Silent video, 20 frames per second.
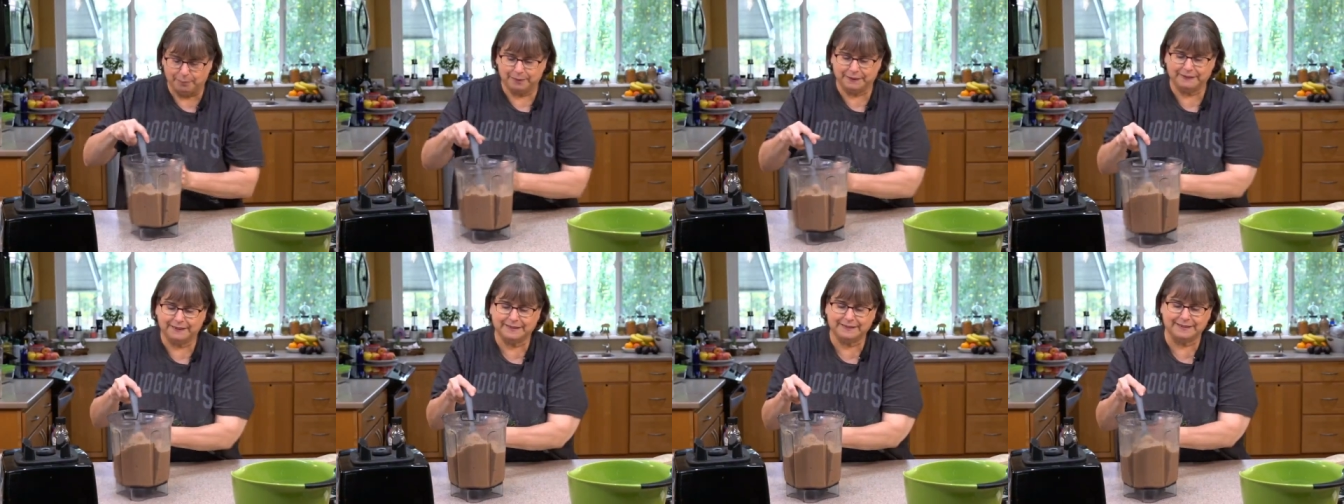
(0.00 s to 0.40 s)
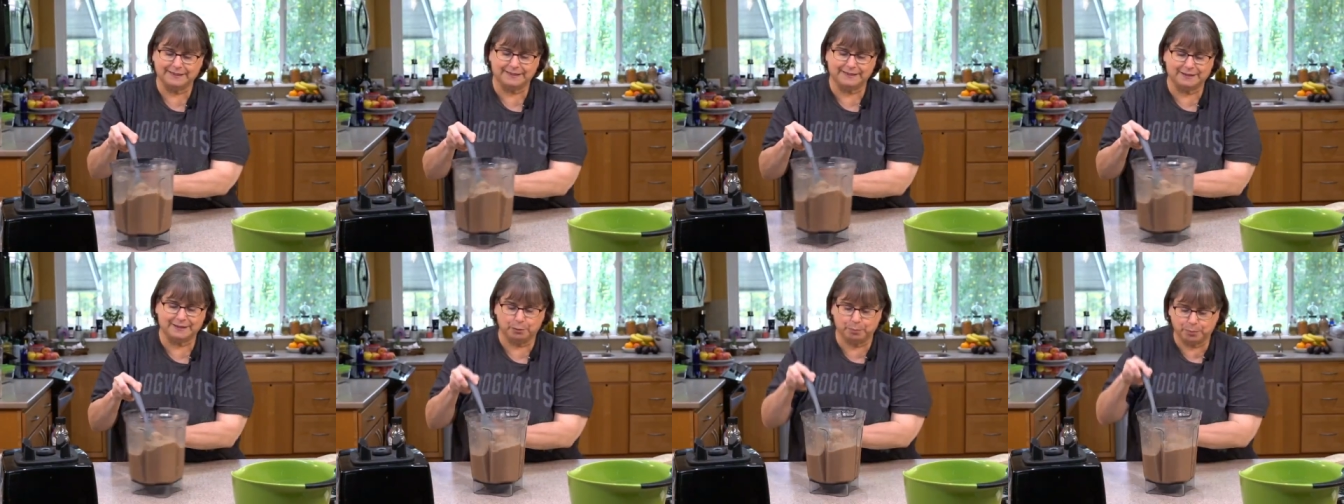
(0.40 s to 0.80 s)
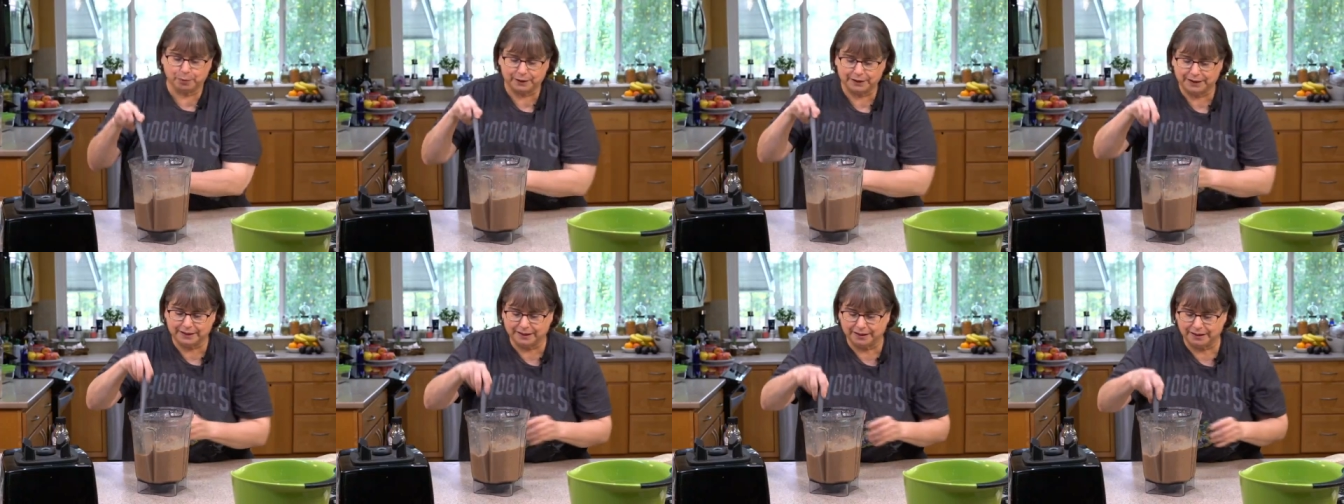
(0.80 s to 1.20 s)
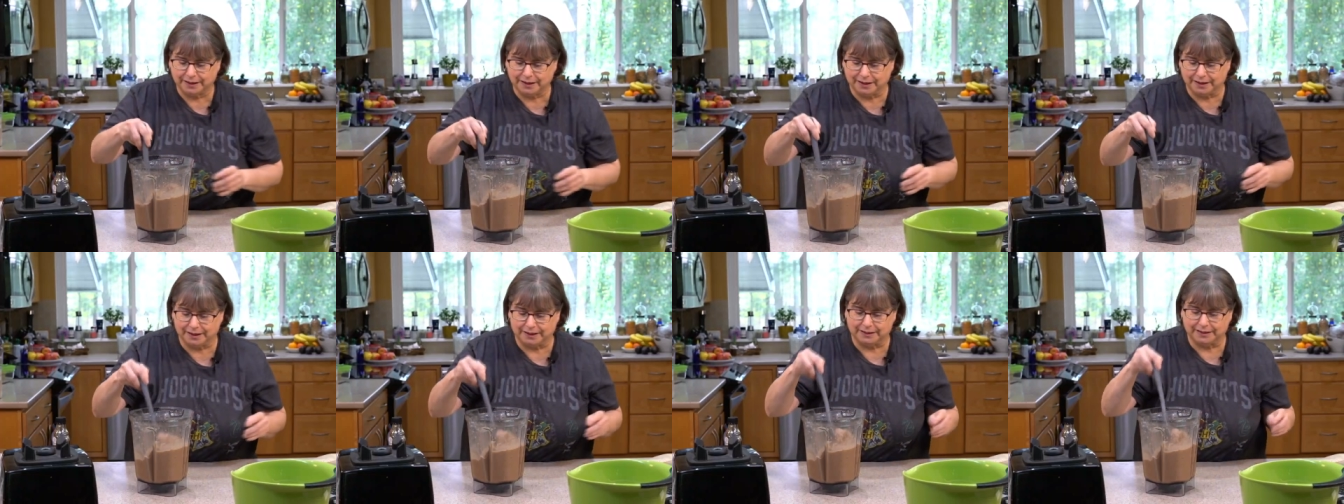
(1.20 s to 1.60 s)
mean, this is still pretty
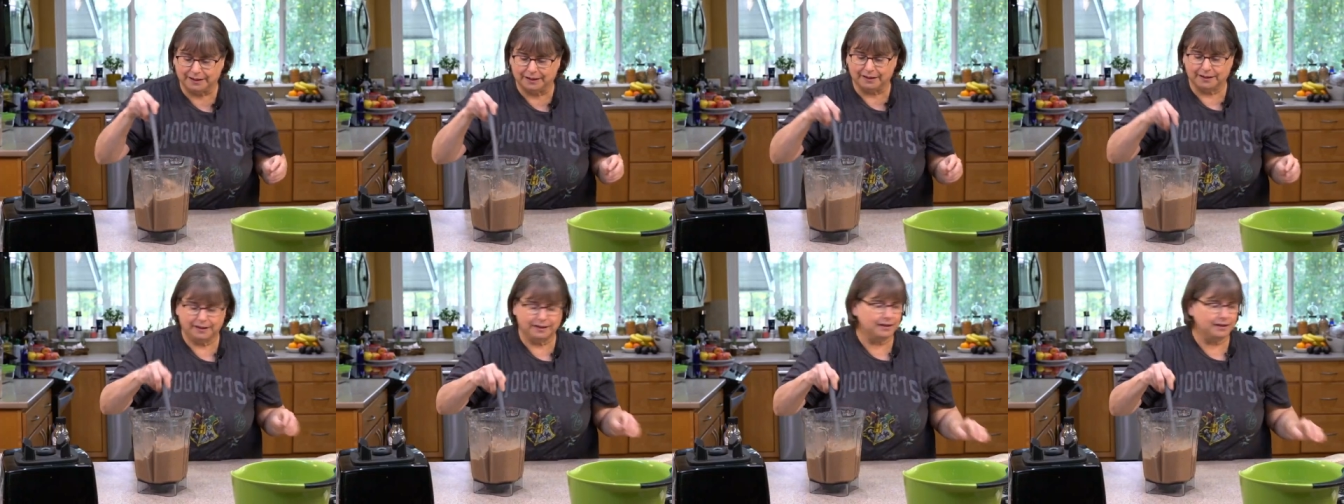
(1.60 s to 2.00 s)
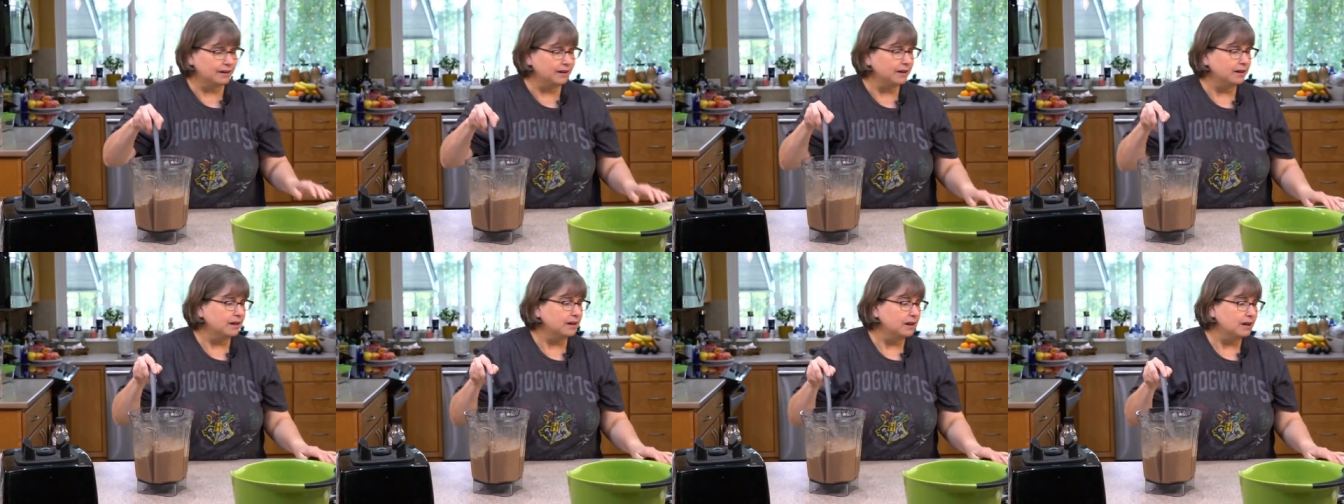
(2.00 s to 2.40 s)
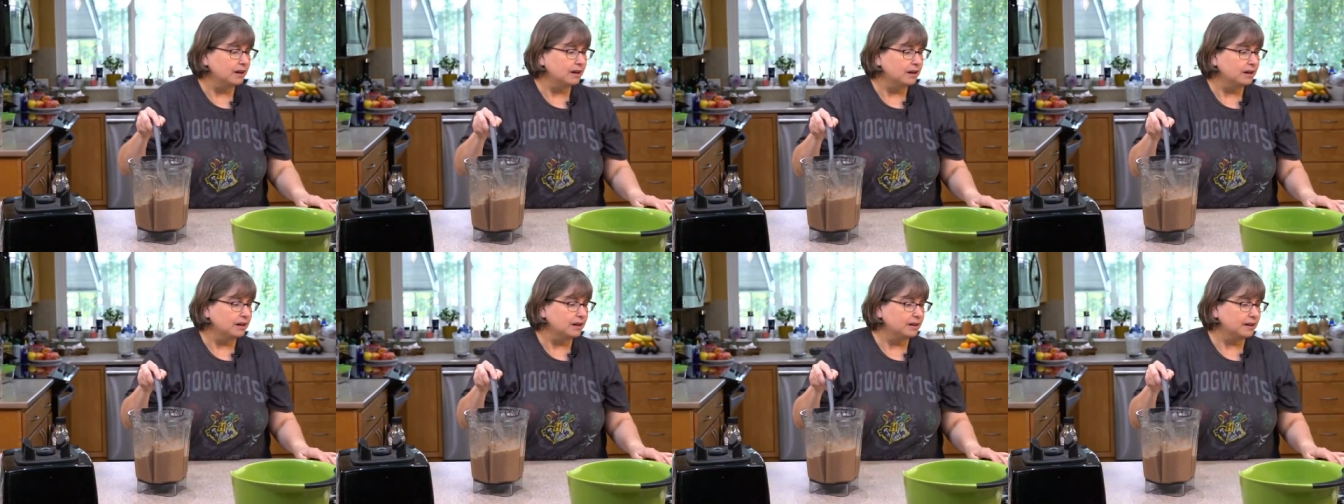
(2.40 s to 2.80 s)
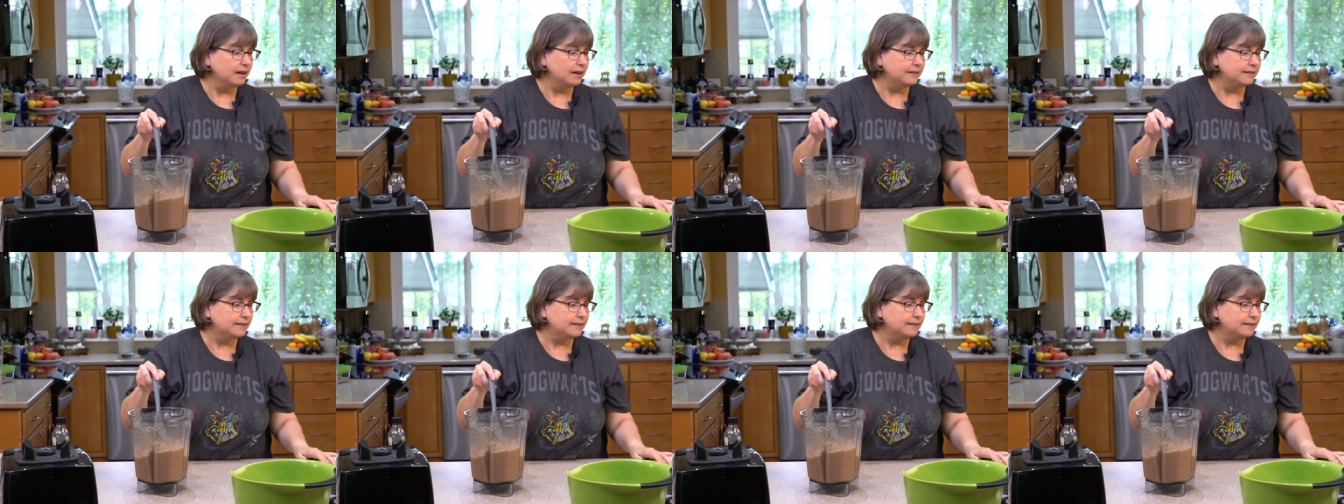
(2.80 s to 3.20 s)
good.
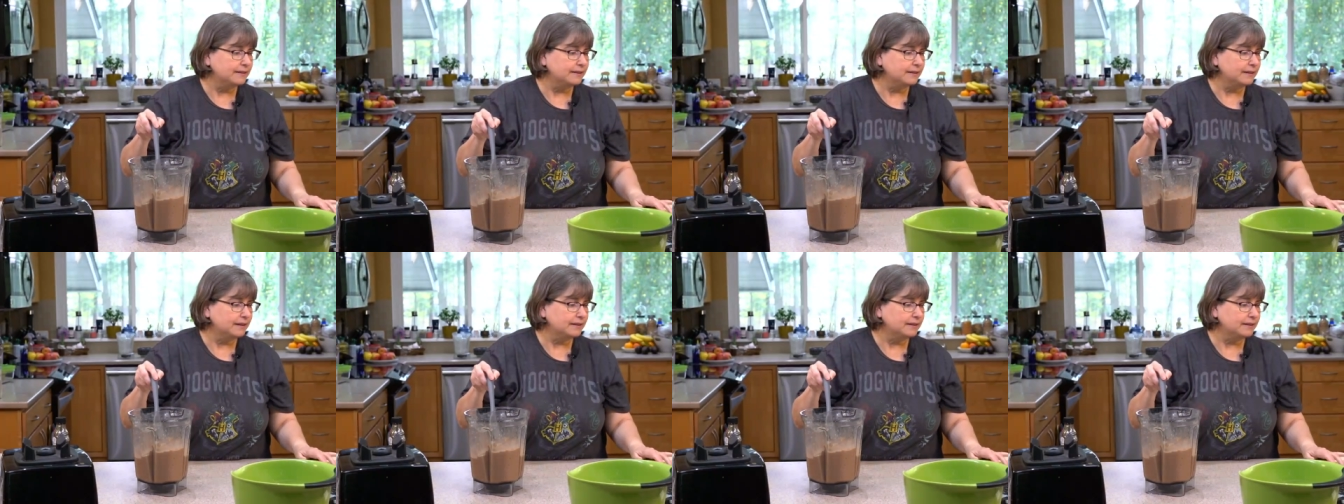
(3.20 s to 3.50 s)
Let's,